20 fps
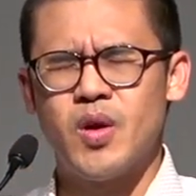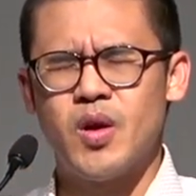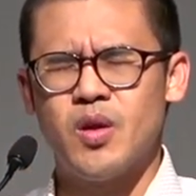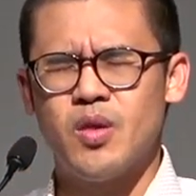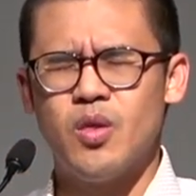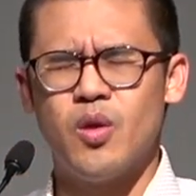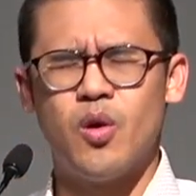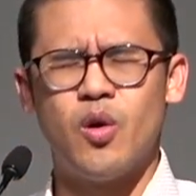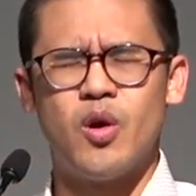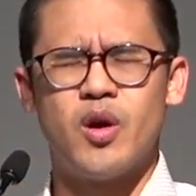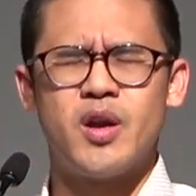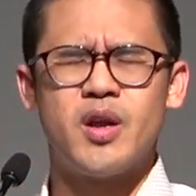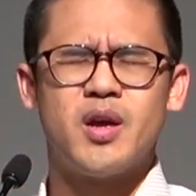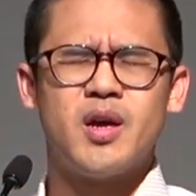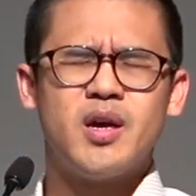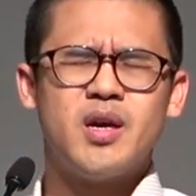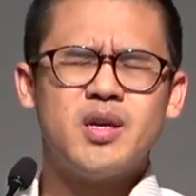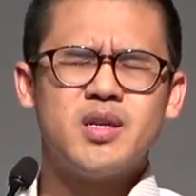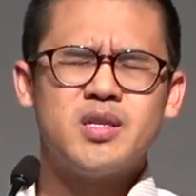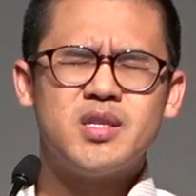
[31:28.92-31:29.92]
Lord,
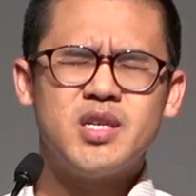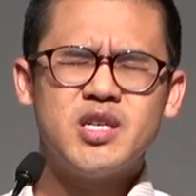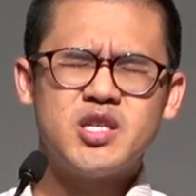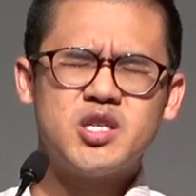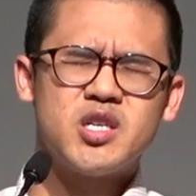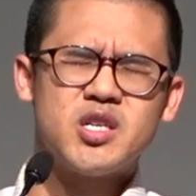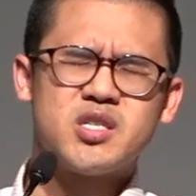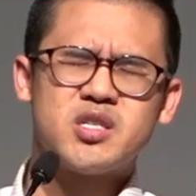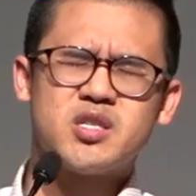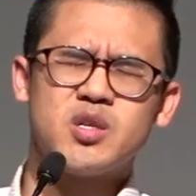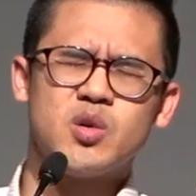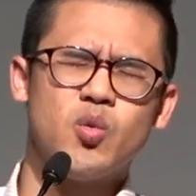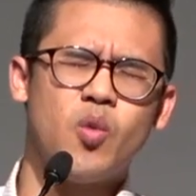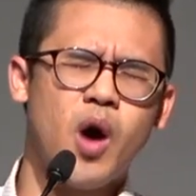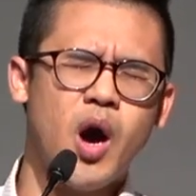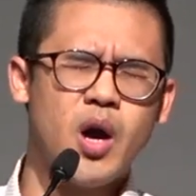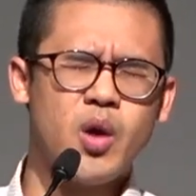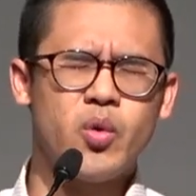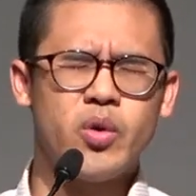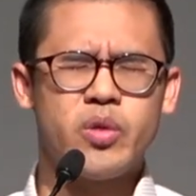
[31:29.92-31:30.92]
teach us to
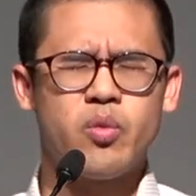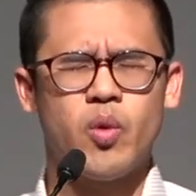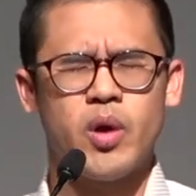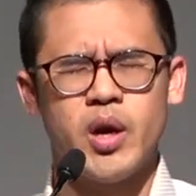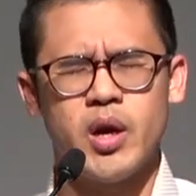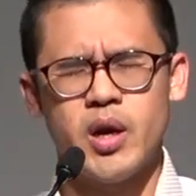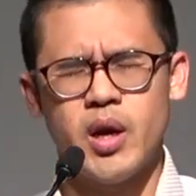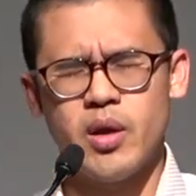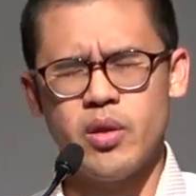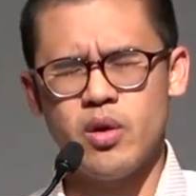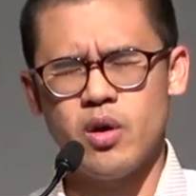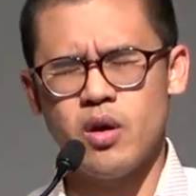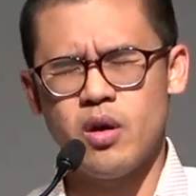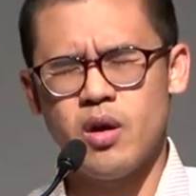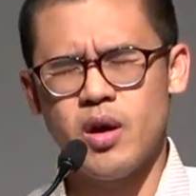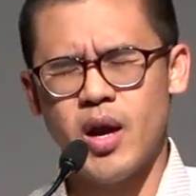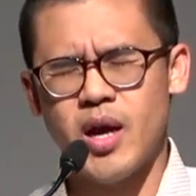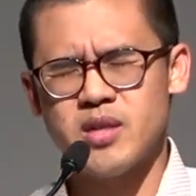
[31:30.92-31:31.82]
walk with one another